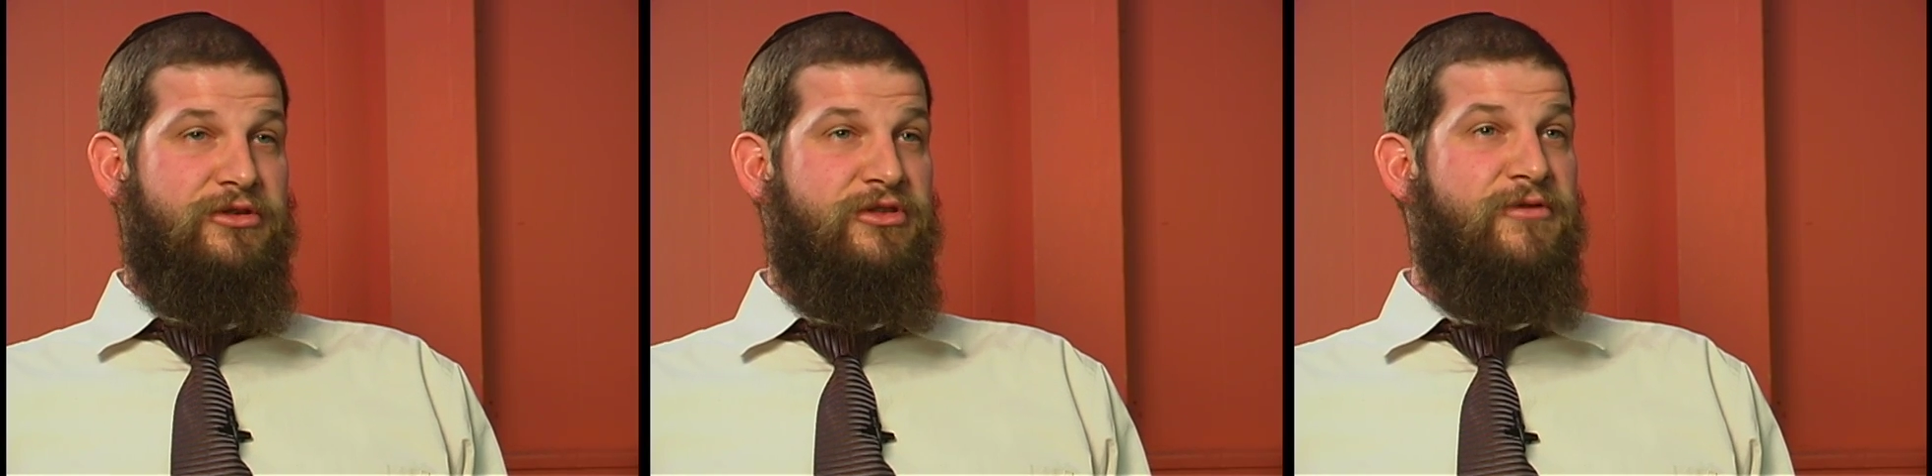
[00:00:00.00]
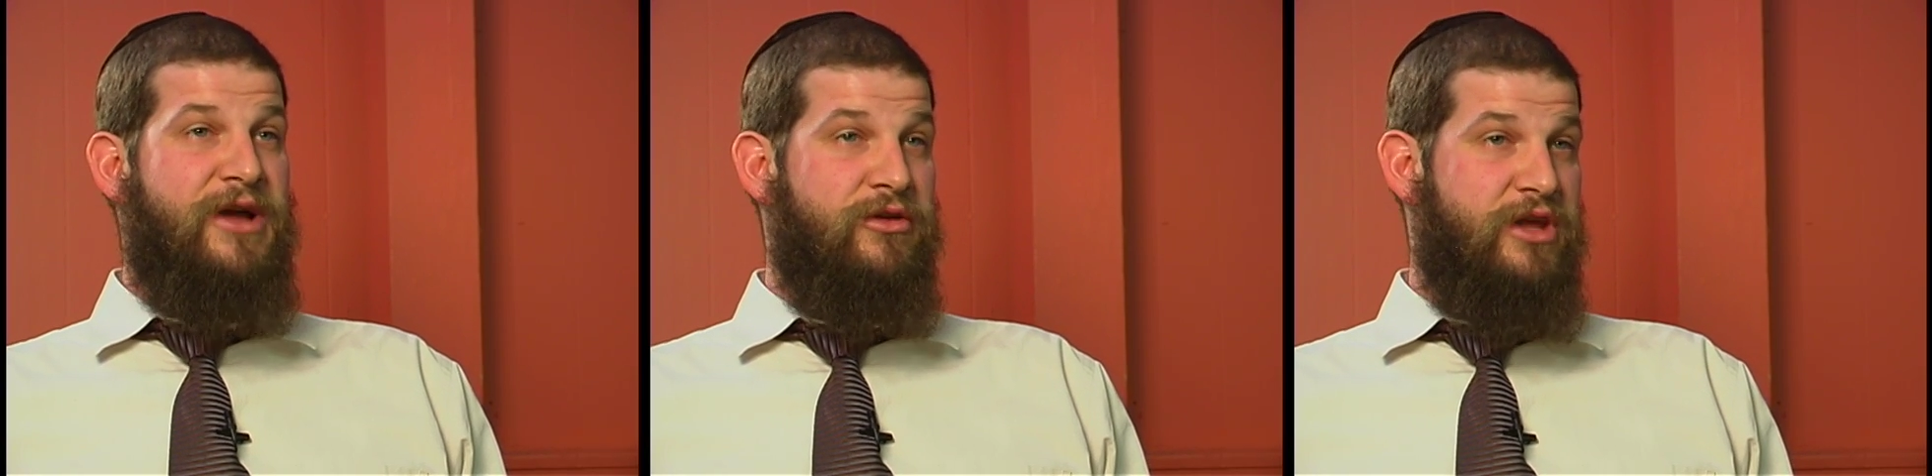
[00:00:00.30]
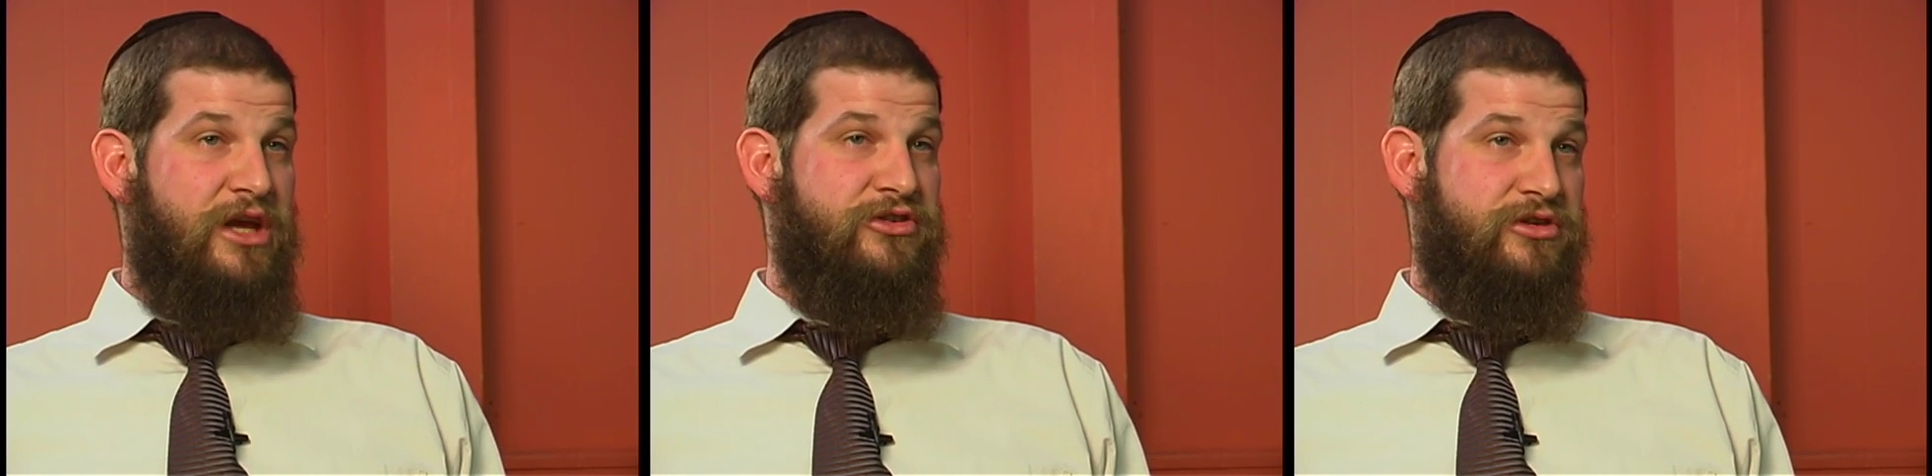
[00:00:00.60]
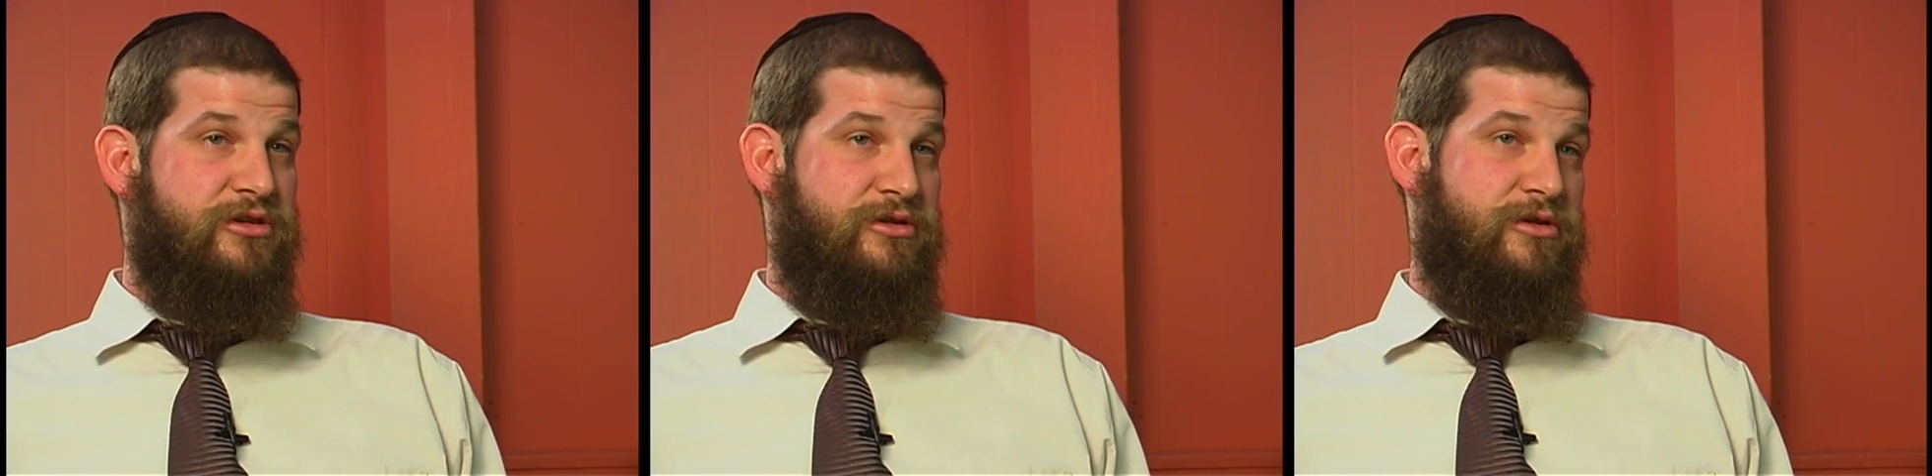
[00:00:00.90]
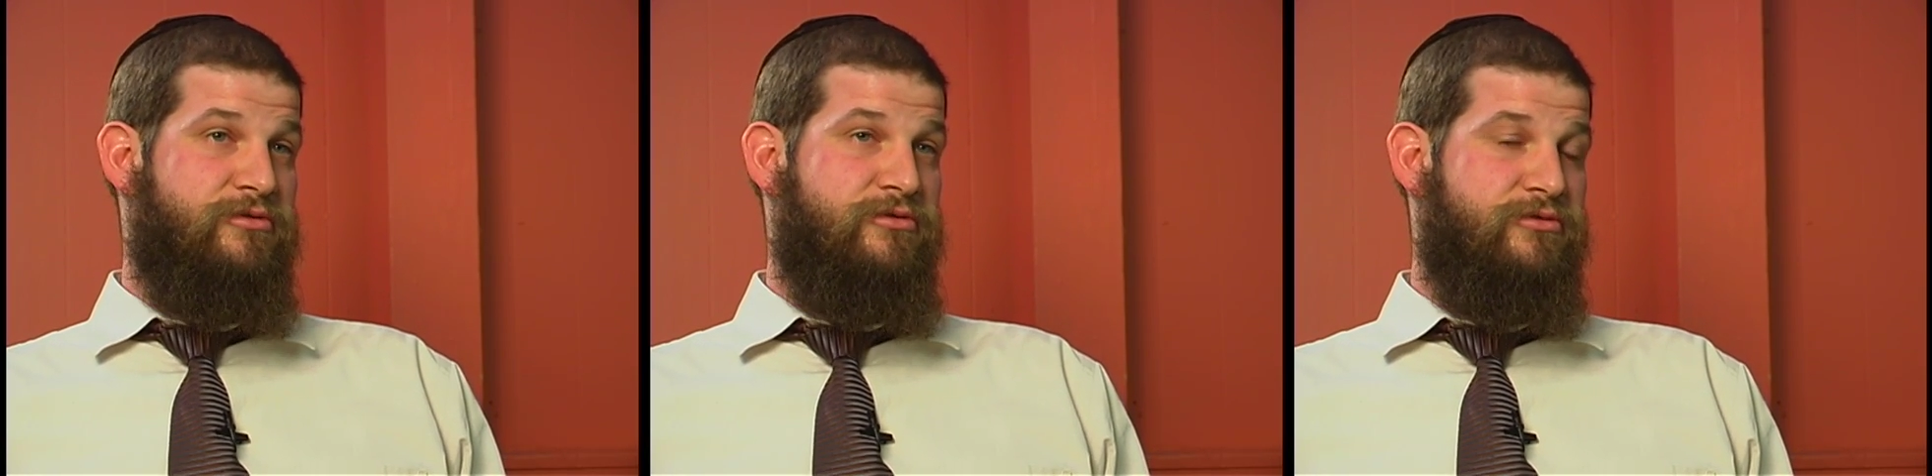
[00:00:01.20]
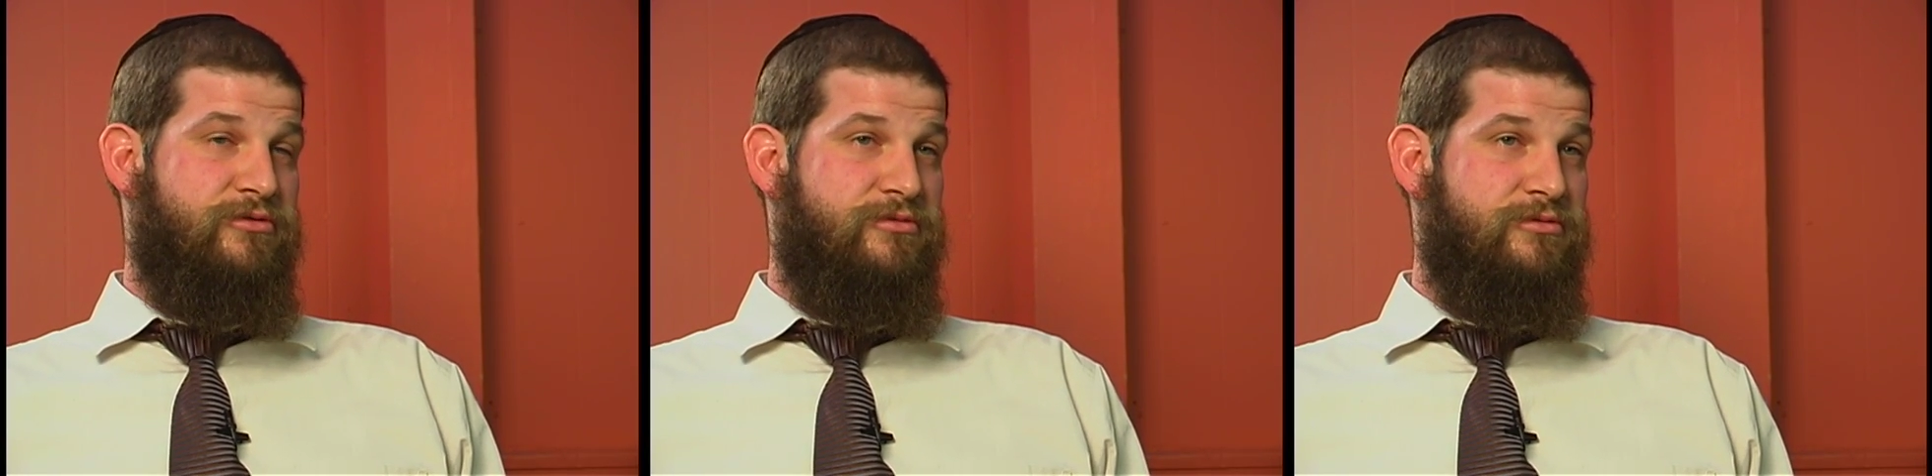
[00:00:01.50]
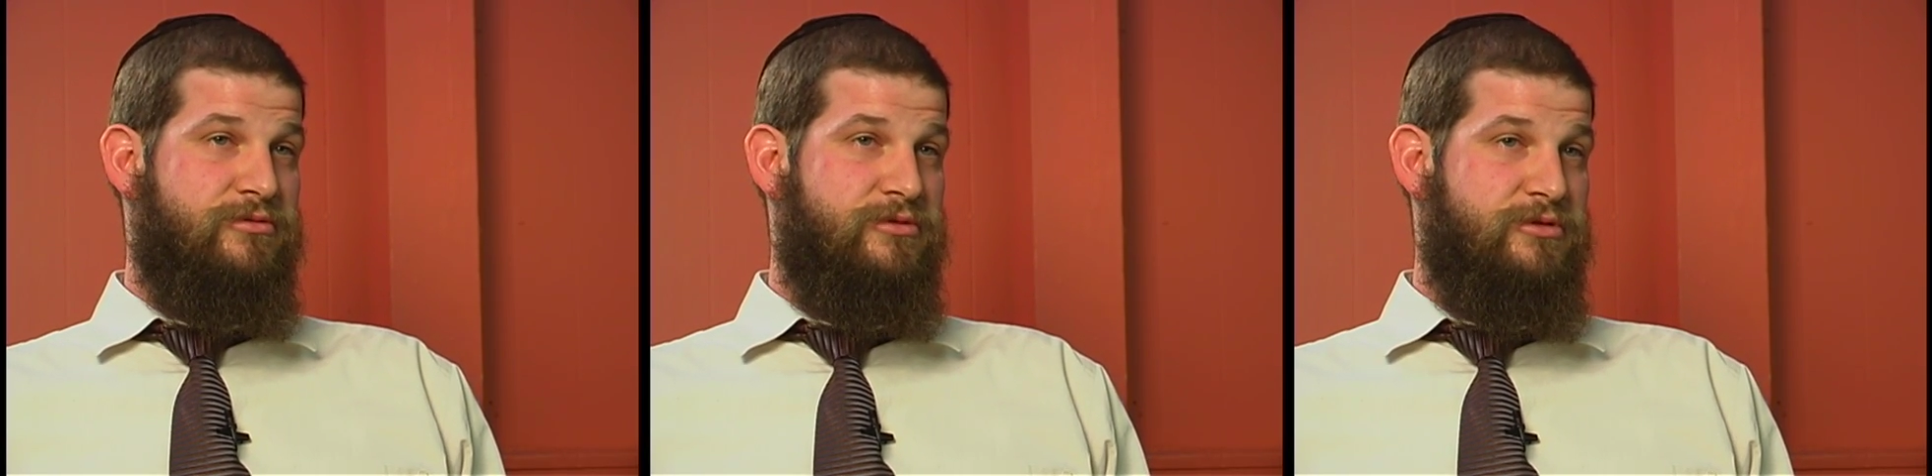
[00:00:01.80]
the foundation of
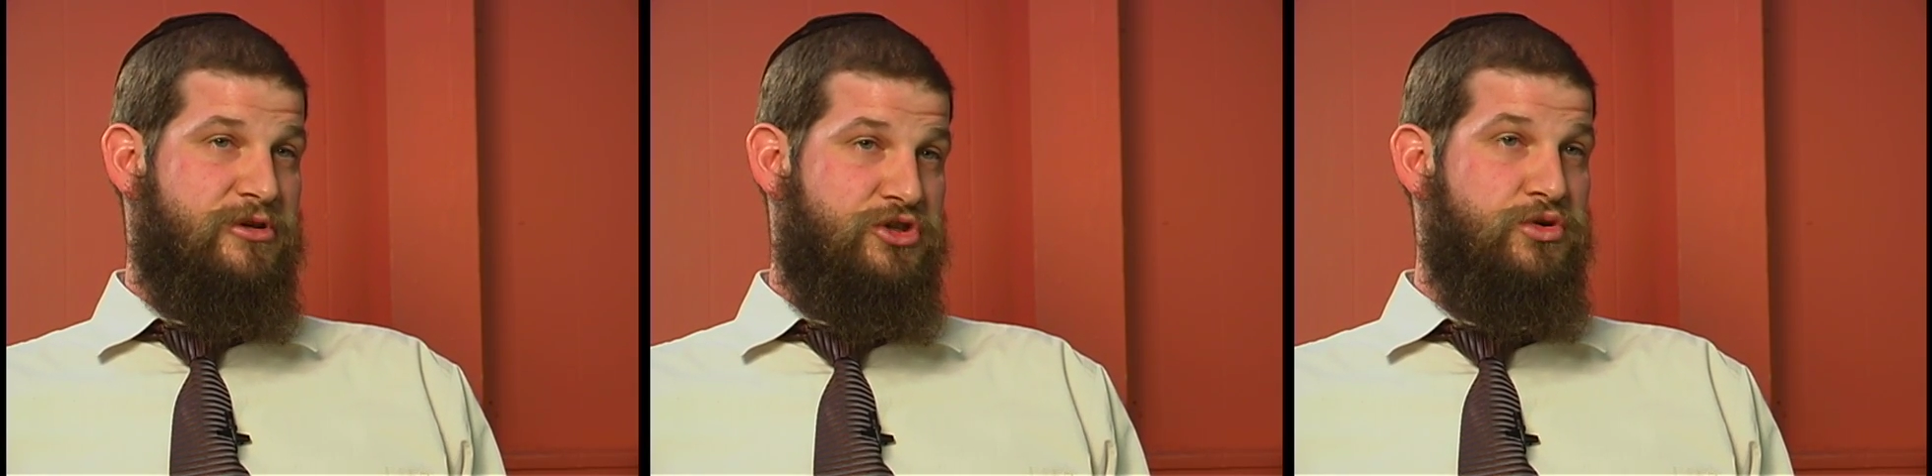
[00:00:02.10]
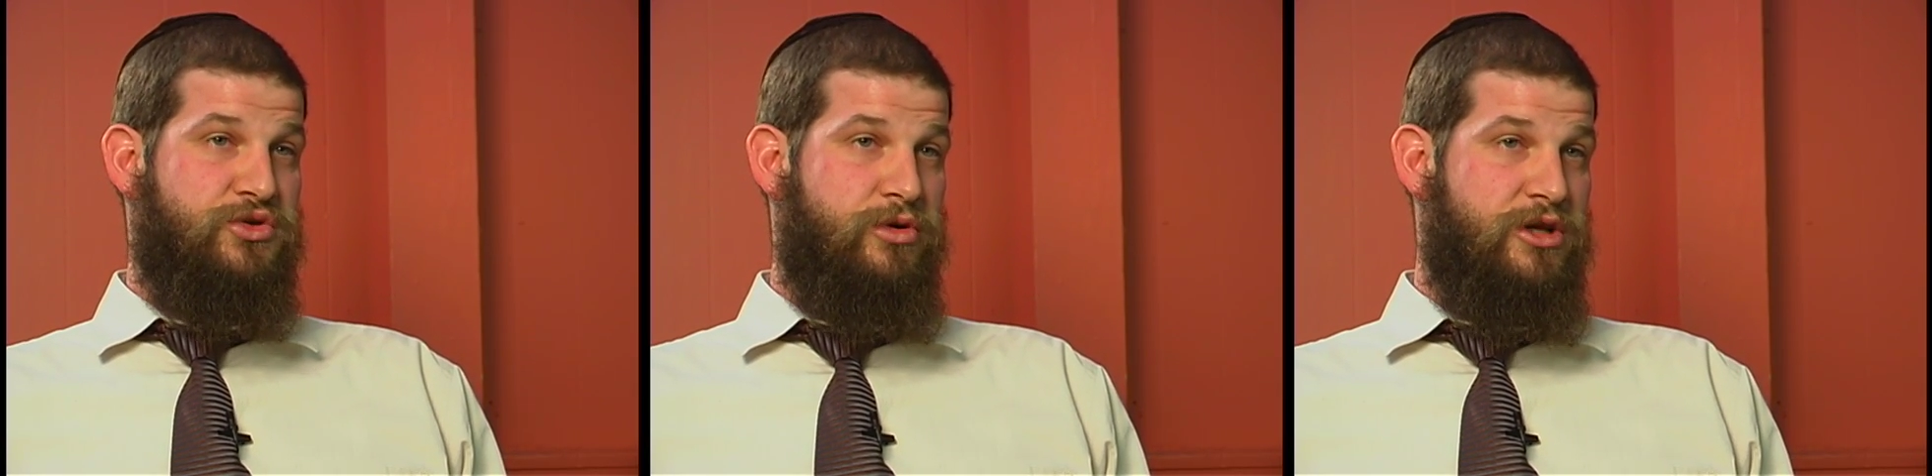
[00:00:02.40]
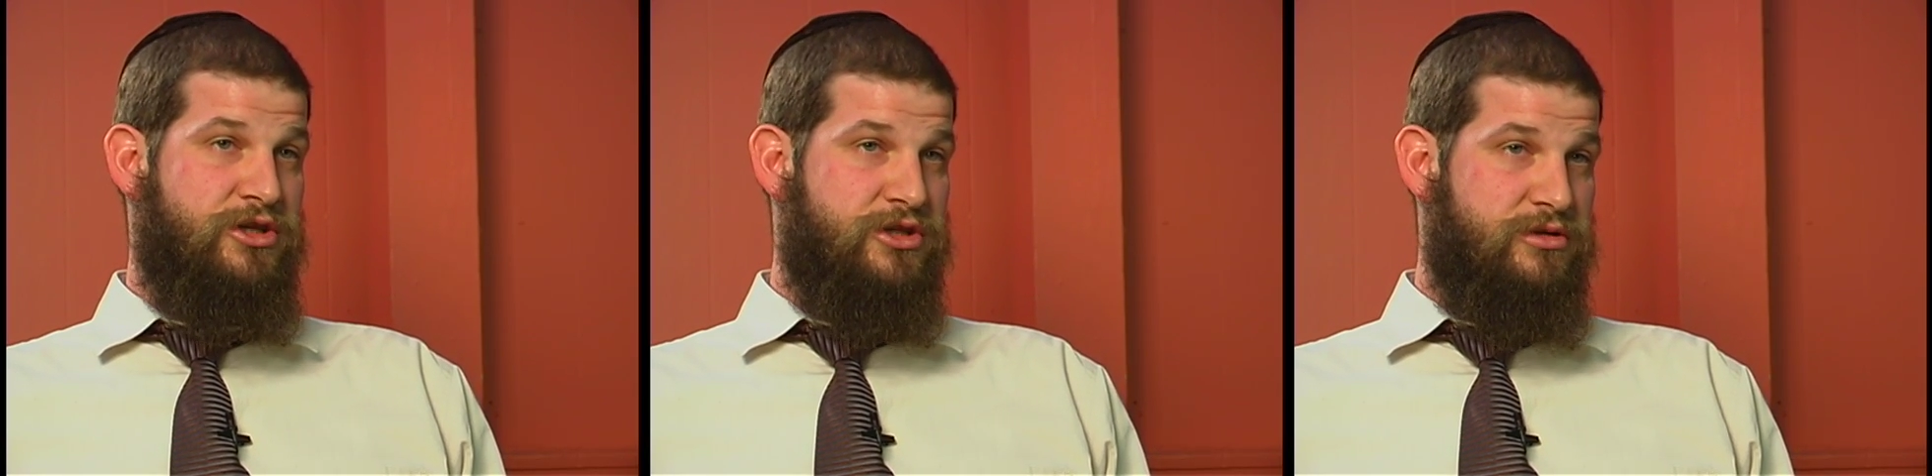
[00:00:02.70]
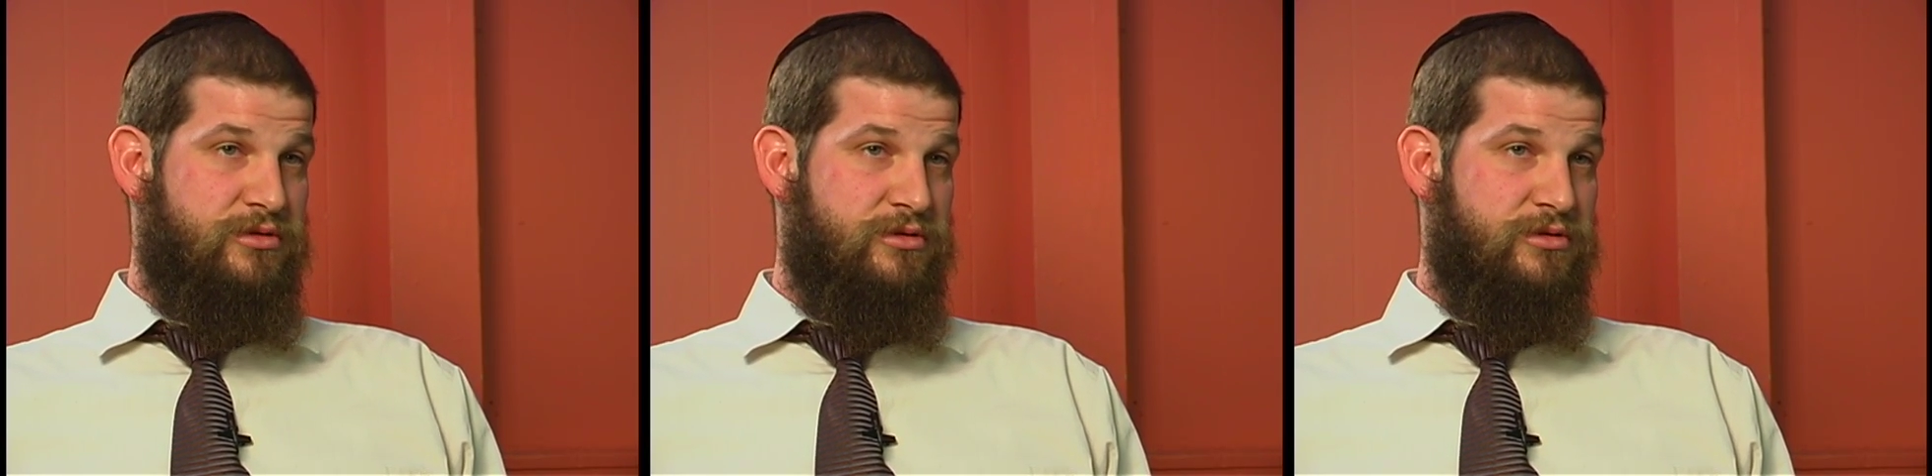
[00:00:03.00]
the Jewish religion.